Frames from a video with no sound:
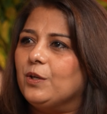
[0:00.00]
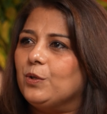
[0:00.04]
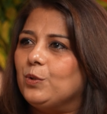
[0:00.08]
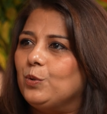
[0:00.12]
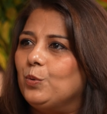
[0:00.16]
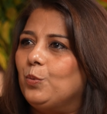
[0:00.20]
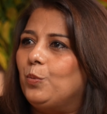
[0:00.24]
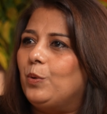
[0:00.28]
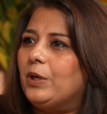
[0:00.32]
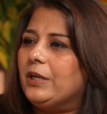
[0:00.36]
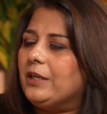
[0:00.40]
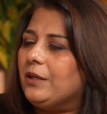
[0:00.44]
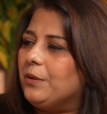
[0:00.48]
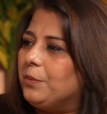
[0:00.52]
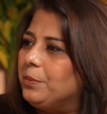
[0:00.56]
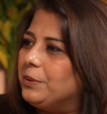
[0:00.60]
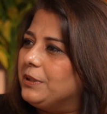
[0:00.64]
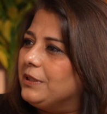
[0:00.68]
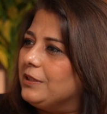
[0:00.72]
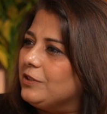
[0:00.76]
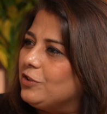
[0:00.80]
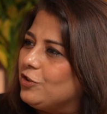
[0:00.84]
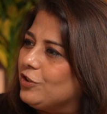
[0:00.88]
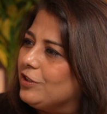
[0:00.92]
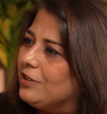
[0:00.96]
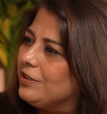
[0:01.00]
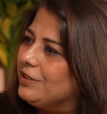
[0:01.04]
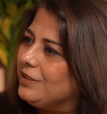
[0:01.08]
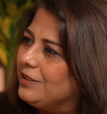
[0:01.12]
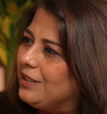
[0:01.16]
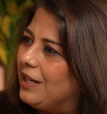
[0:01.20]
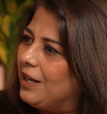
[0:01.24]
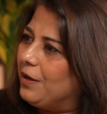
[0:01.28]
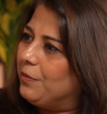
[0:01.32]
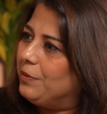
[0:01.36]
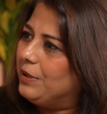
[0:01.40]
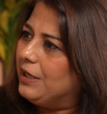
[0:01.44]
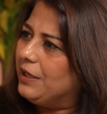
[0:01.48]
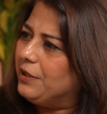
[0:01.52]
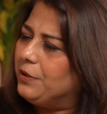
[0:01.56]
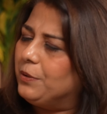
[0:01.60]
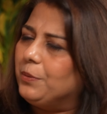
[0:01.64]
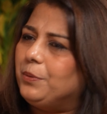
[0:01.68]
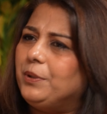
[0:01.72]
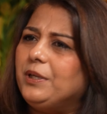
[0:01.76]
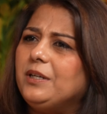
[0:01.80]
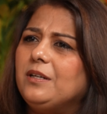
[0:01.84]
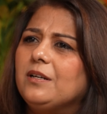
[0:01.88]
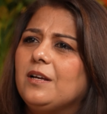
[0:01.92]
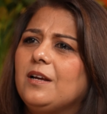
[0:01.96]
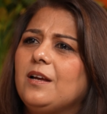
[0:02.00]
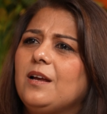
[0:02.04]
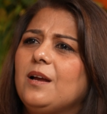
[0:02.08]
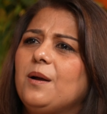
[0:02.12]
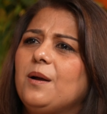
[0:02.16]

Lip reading: you wonder with the children, how will I do it?